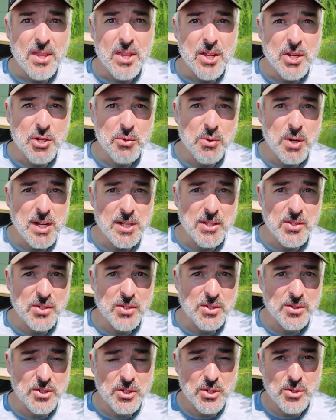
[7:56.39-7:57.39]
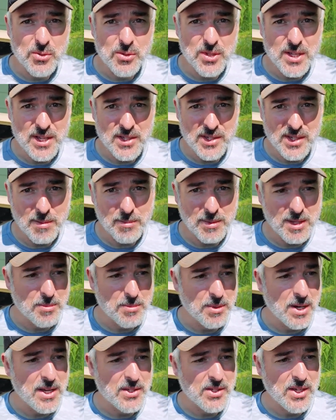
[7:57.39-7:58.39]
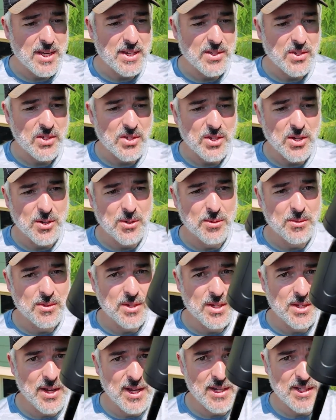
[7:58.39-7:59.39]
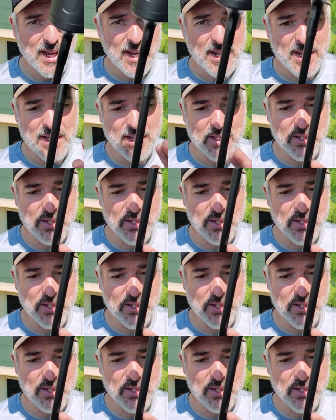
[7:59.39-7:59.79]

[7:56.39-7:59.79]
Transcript: The nuance to the assembly process, so antenna